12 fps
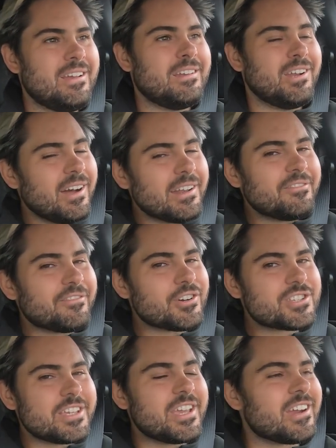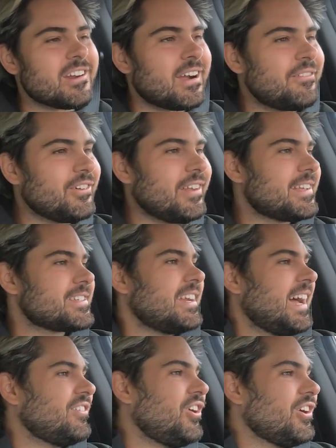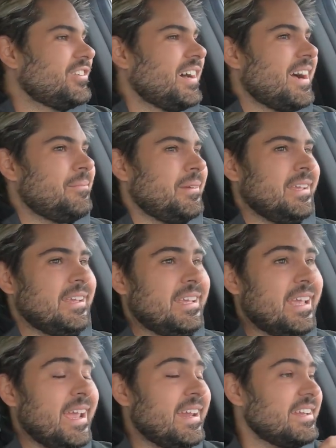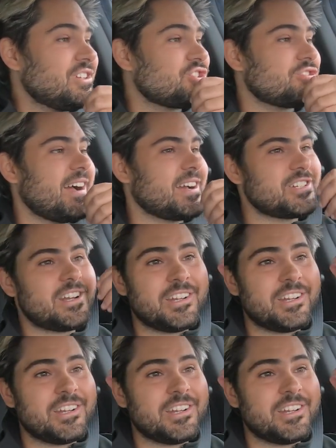Not in first gear. I feel like it's gonna have a hard time gaining traction.